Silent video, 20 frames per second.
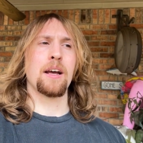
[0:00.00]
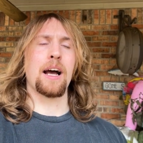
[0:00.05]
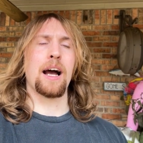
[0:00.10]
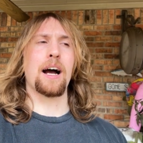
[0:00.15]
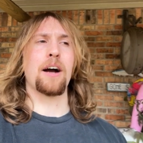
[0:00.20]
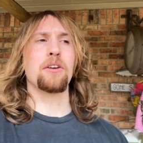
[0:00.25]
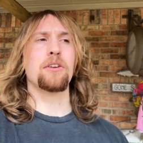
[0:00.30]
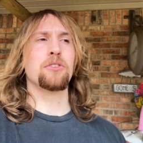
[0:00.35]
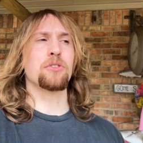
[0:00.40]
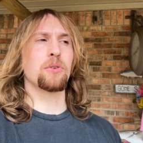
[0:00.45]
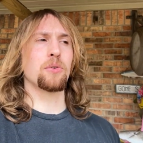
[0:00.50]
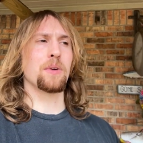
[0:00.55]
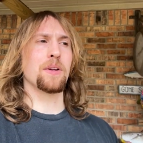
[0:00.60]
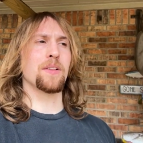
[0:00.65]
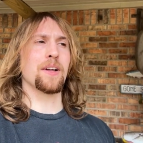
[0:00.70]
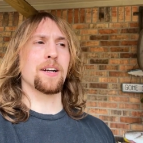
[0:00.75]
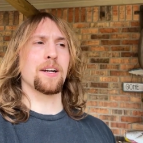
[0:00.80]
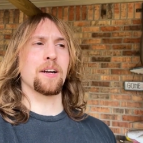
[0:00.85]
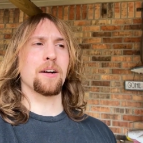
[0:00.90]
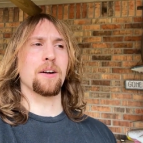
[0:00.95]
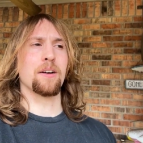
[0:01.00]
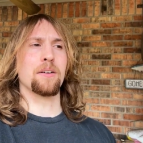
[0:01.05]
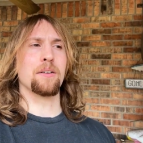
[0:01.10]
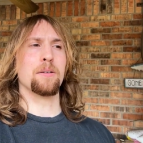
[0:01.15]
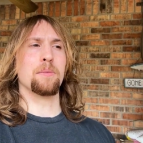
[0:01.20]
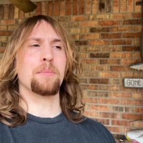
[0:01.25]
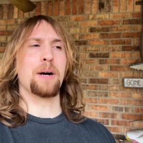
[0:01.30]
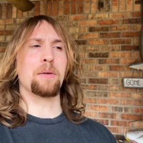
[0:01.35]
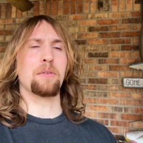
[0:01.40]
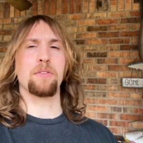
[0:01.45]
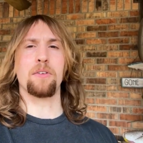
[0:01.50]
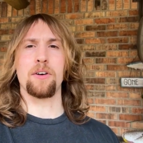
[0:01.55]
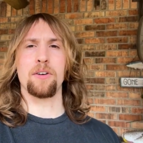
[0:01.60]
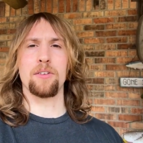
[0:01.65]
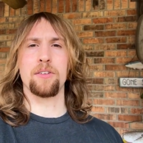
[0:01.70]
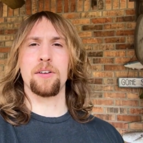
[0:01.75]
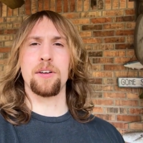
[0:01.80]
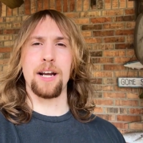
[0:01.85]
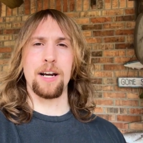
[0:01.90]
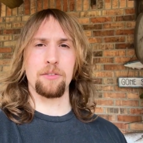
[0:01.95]
I usually read like a Bible
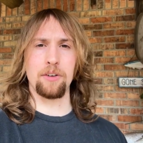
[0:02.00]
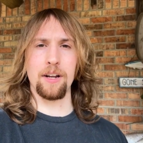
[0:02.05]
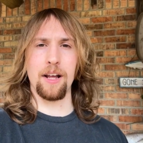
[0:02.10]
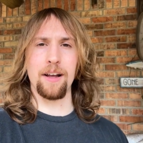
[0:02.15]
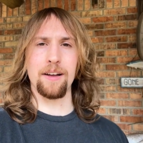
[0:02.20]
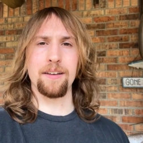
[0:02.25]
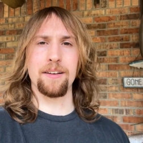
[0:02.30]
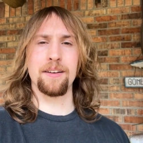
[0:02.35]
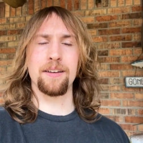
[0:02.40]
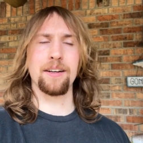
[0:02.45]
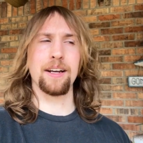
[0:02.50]
verse every day.